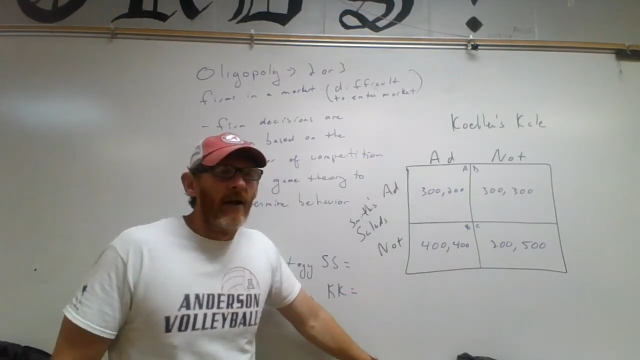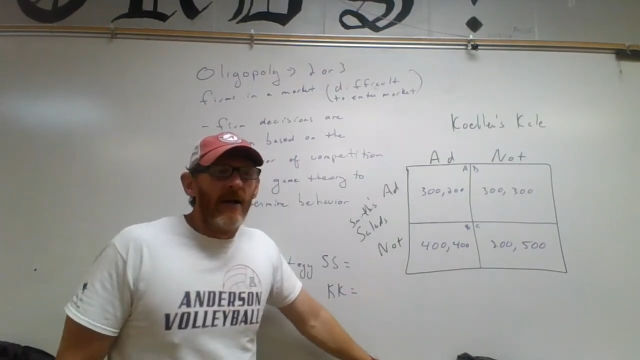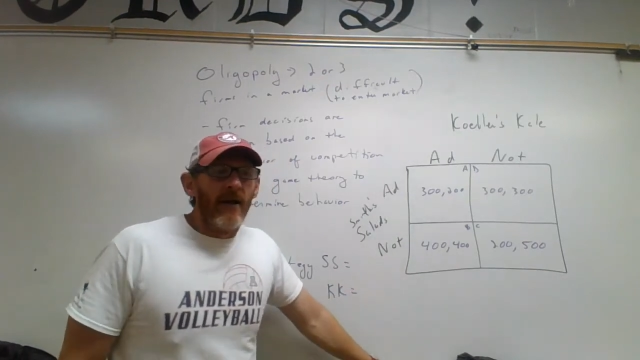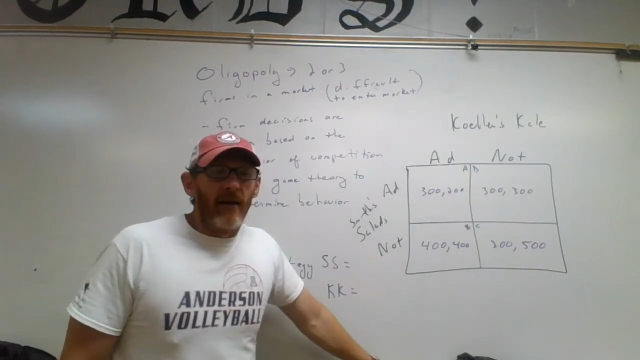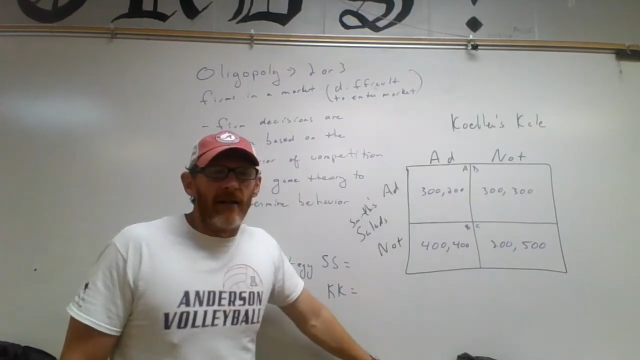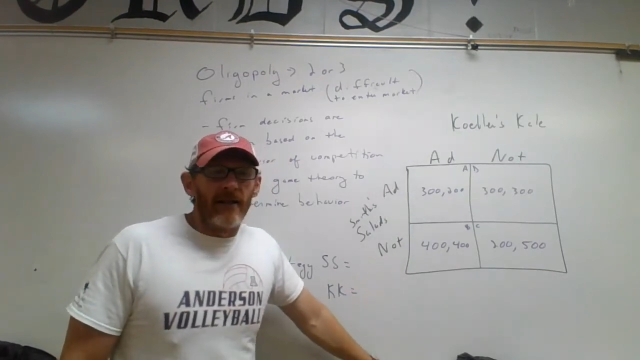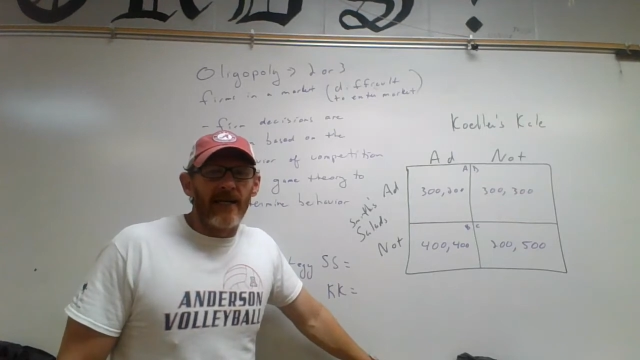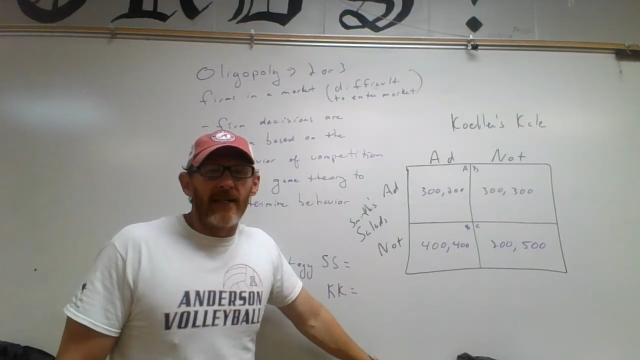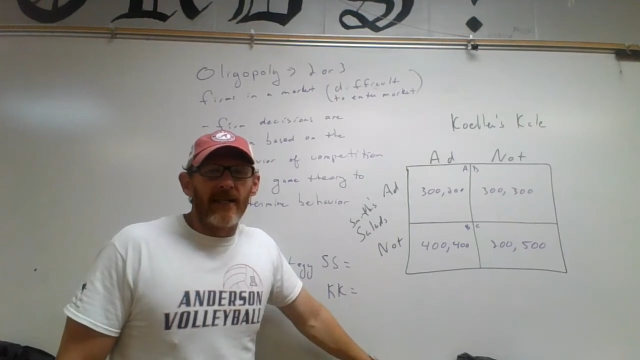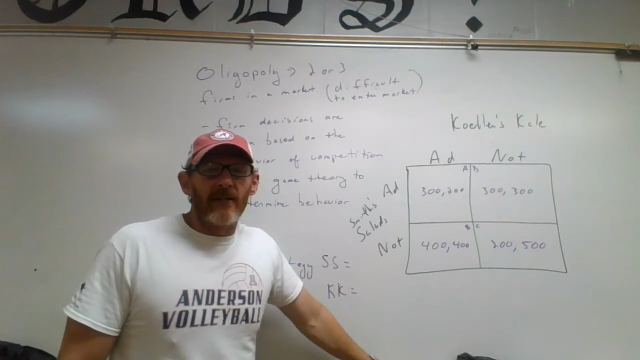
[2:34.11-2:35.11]
And let's say
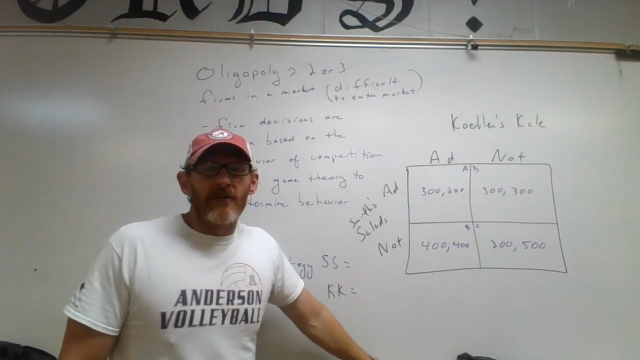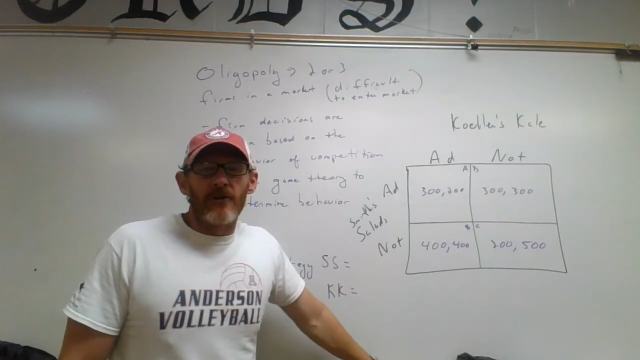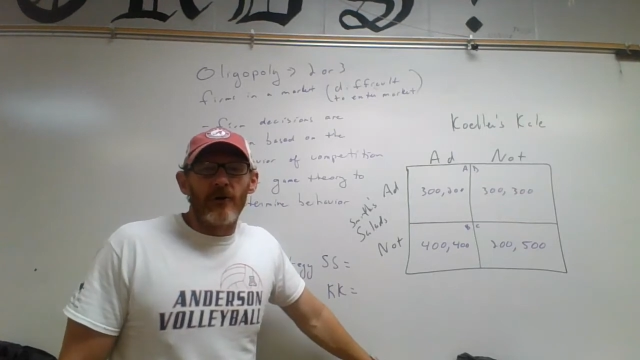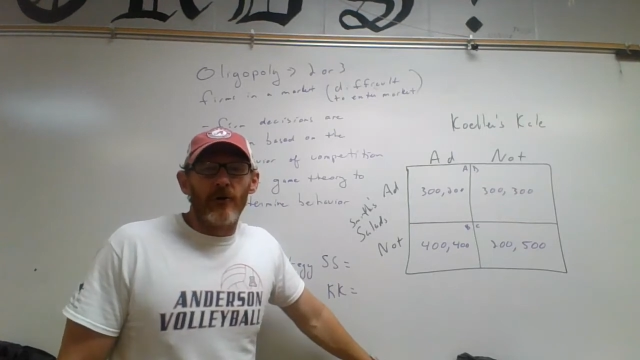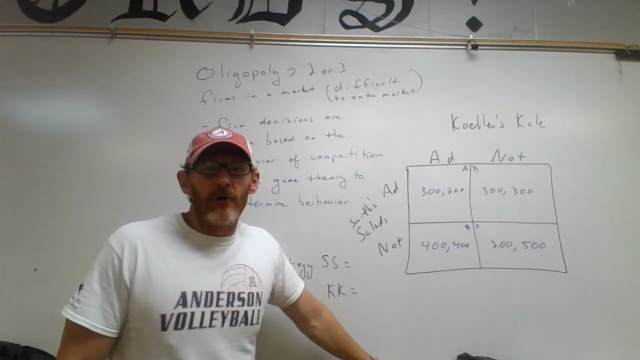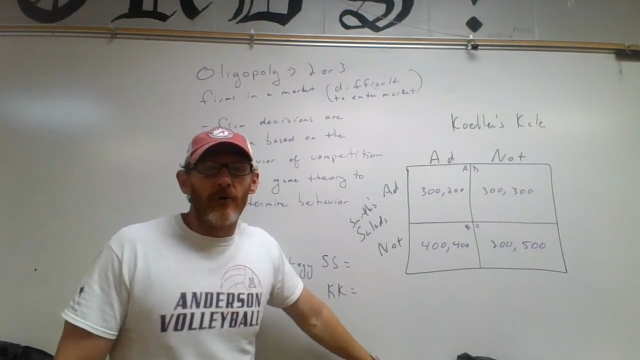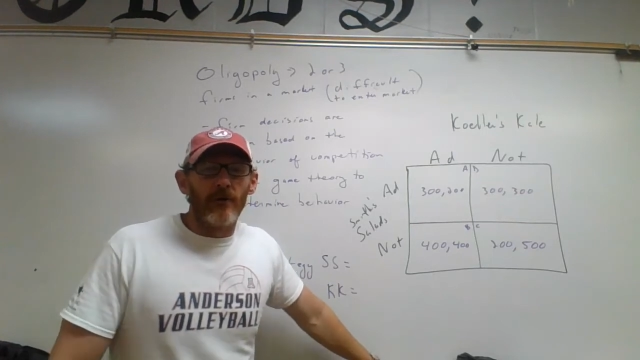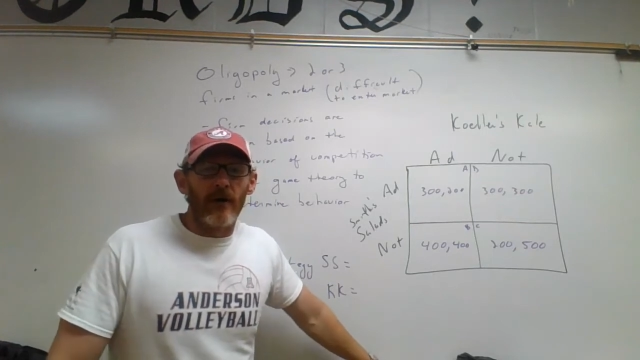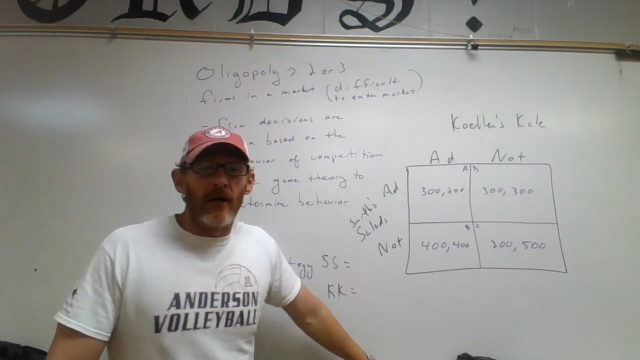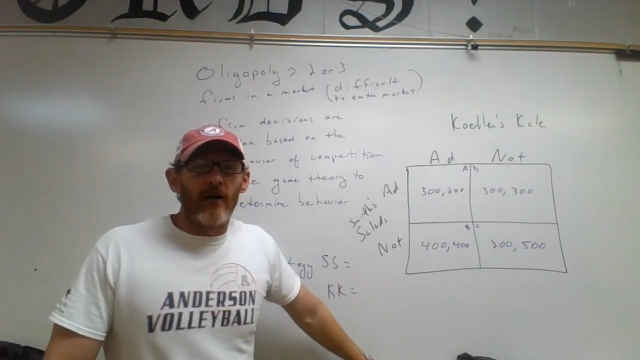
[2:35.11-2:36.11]
these are the two,
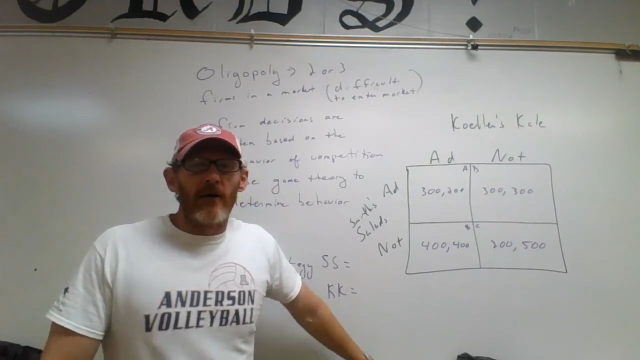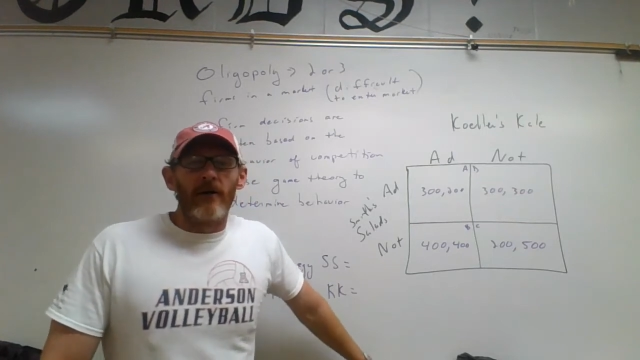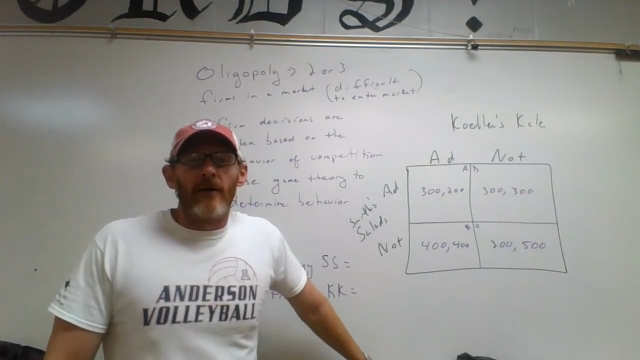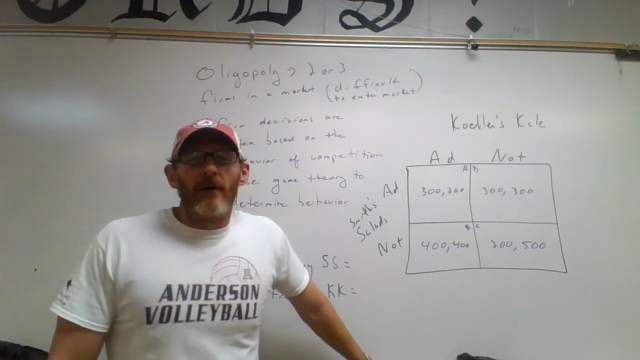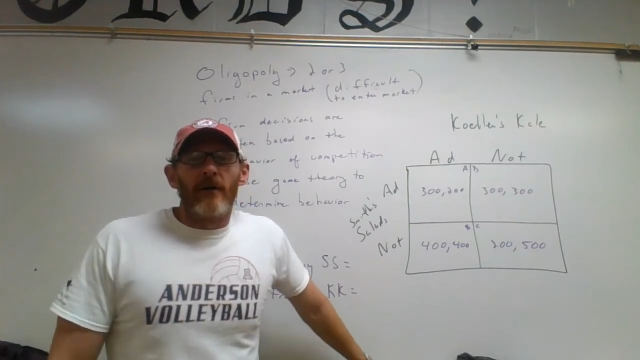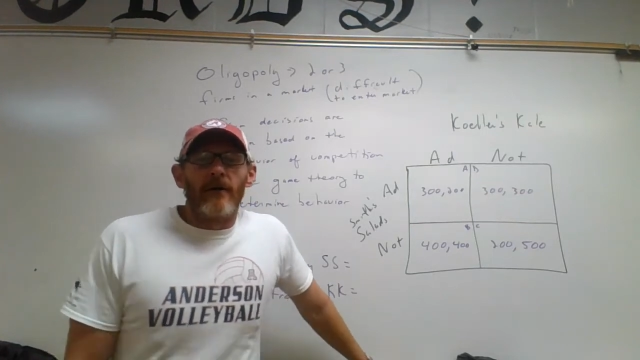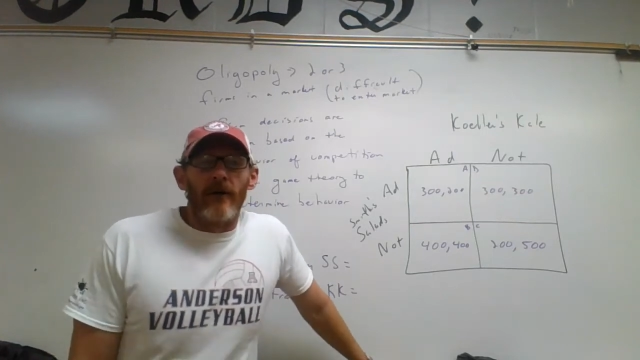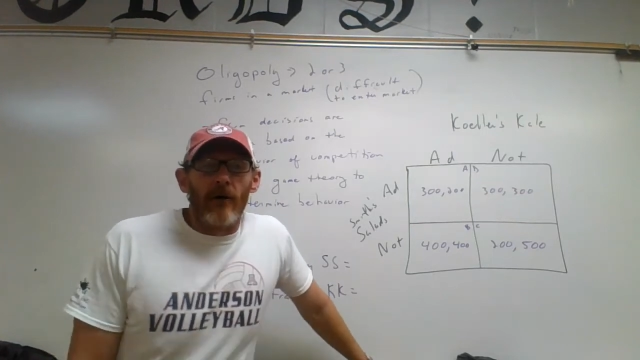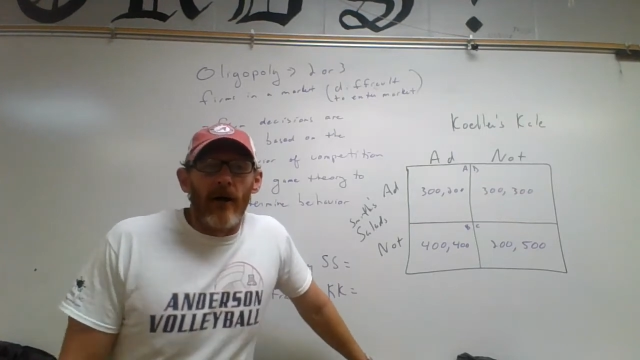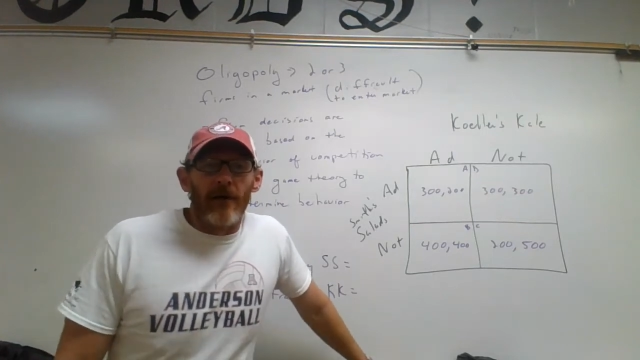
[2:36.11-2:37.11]

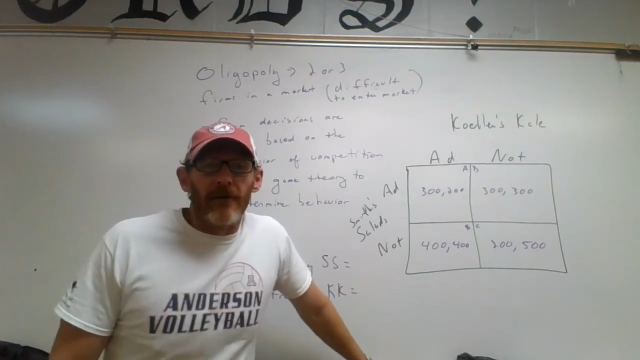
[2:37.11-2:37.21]
healthy